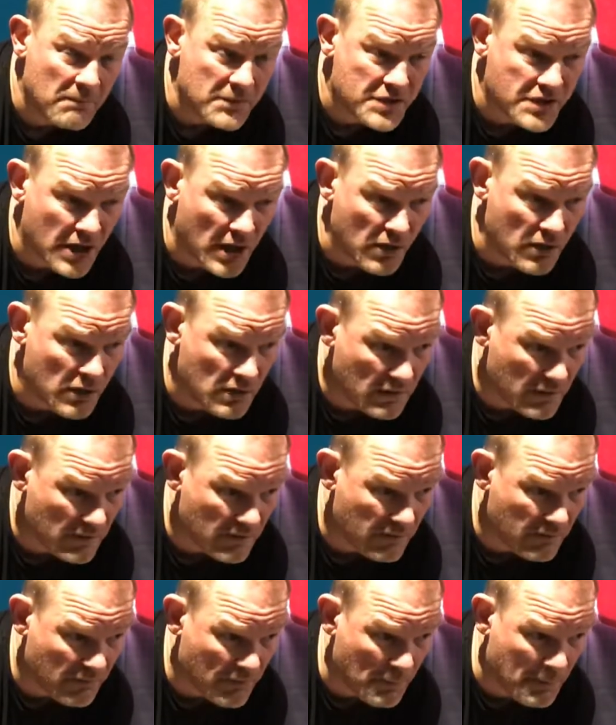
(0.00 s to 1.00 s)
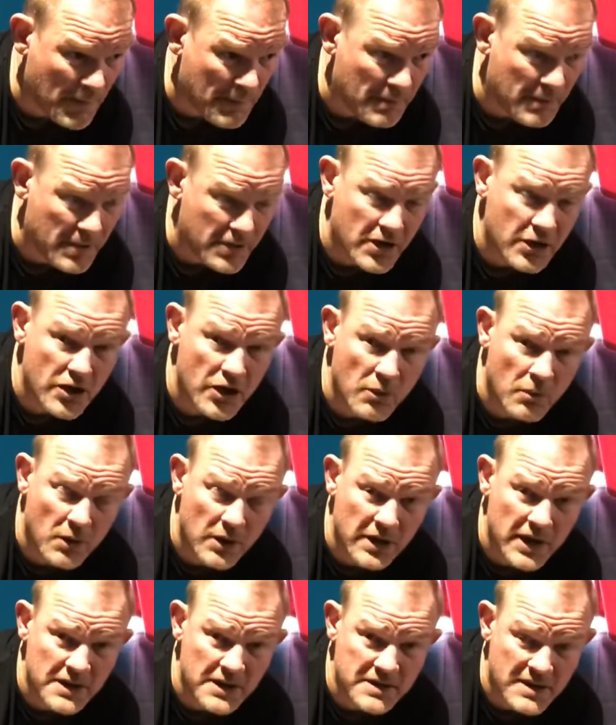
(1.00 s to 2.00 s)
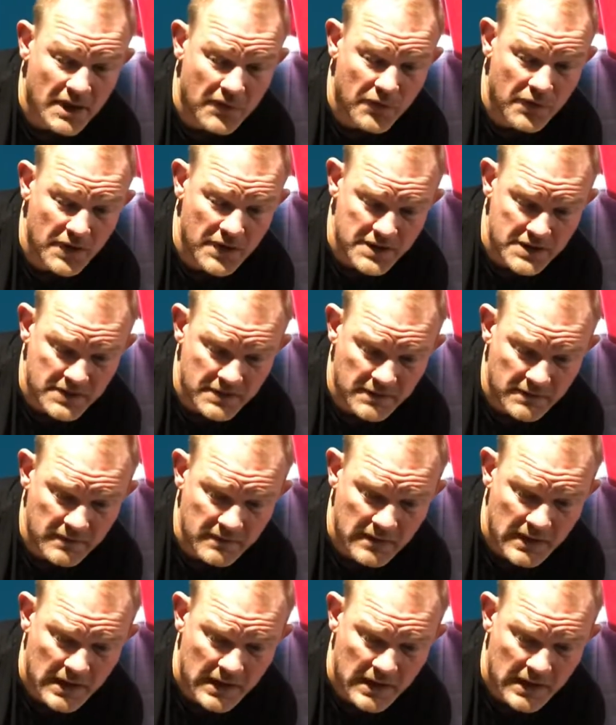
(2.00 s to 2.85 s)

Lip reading: So for people that don't know what that stuff is,